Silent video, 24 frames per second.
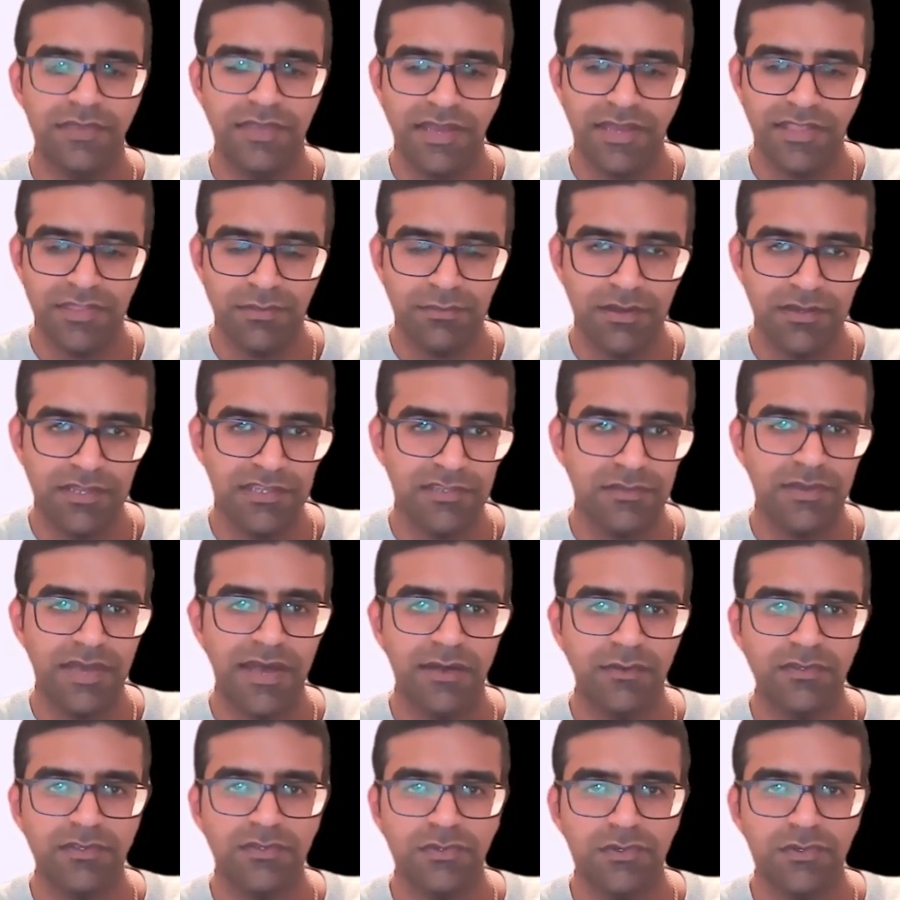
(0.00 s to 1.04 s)
you had the money to
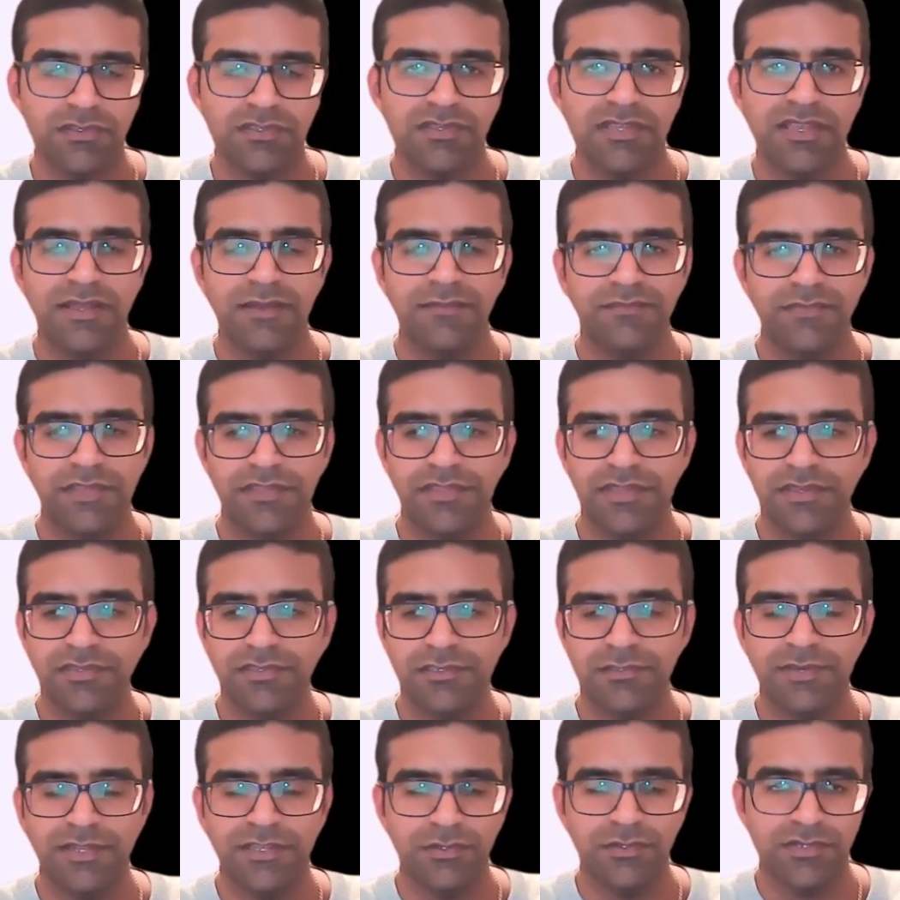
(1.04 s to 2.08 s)
outsource the things
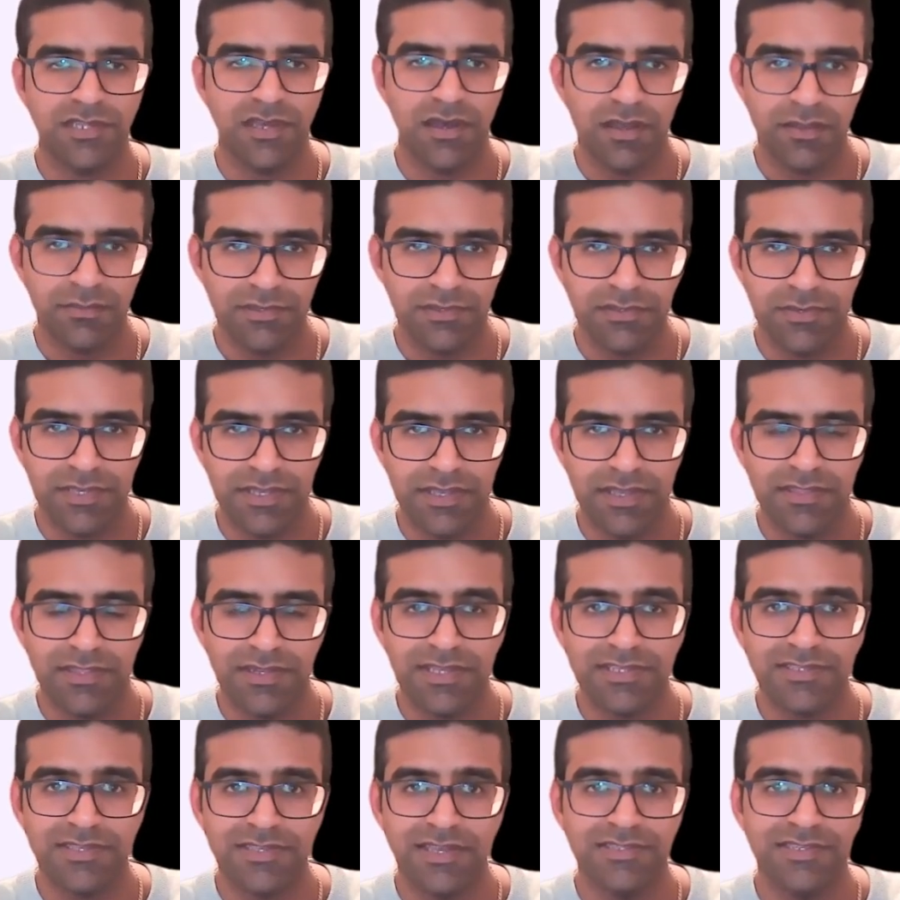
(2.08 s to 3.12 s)
you spend your time doing in the
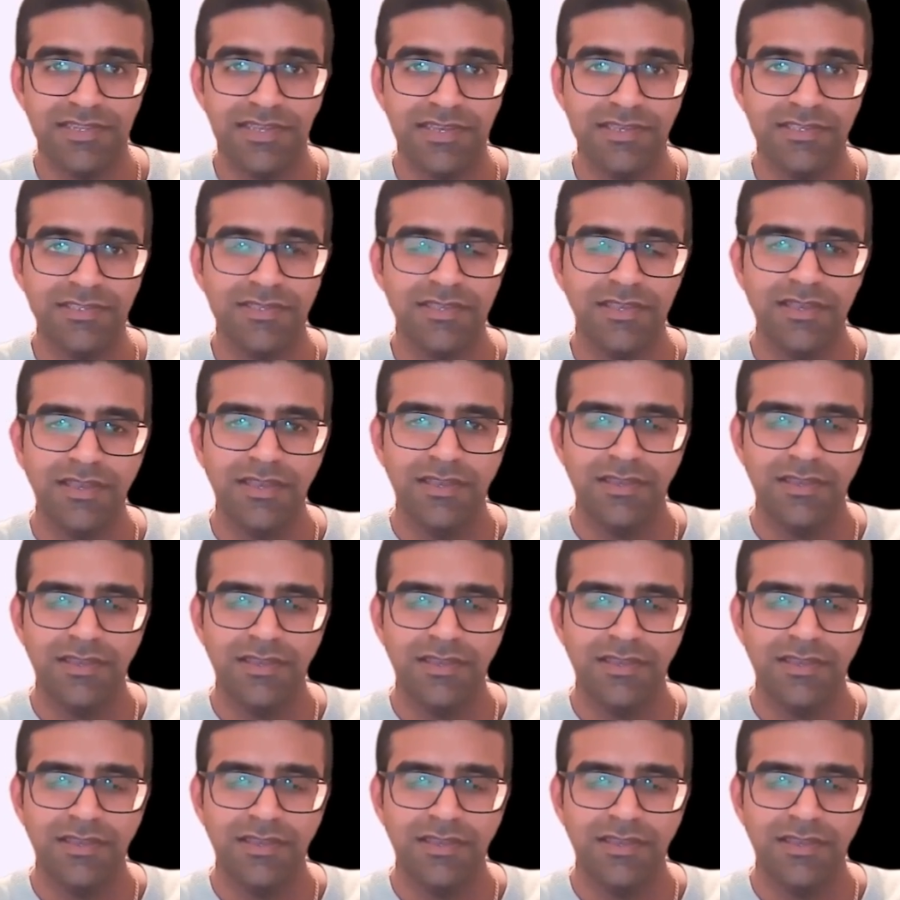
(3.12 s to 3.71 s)
next 30 days,